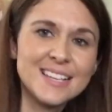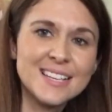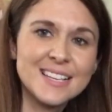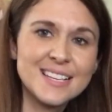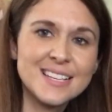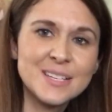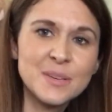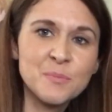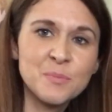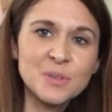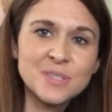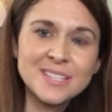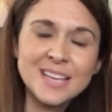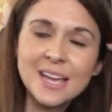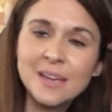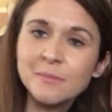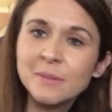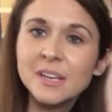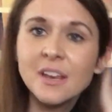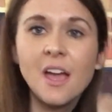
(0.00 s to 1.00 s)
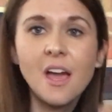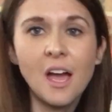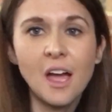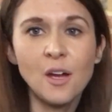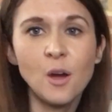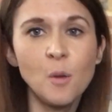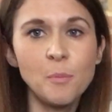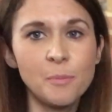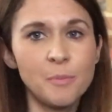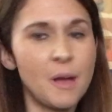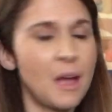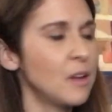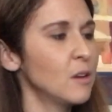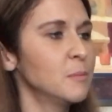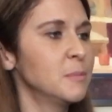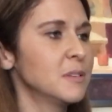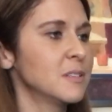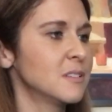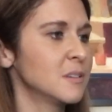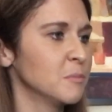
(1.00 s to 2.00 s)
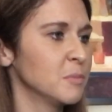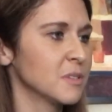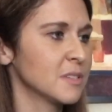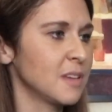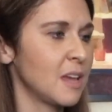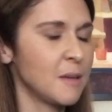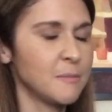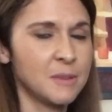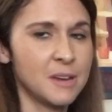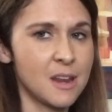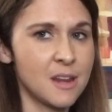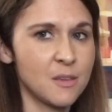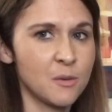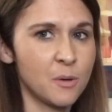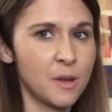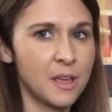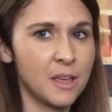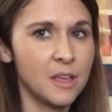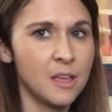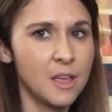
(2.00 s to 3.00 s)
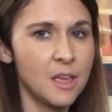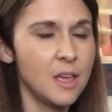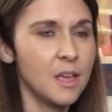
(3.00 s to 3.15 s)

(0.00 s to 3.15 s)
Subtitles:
Simple Simon. I hope it's Simple Simon anyway.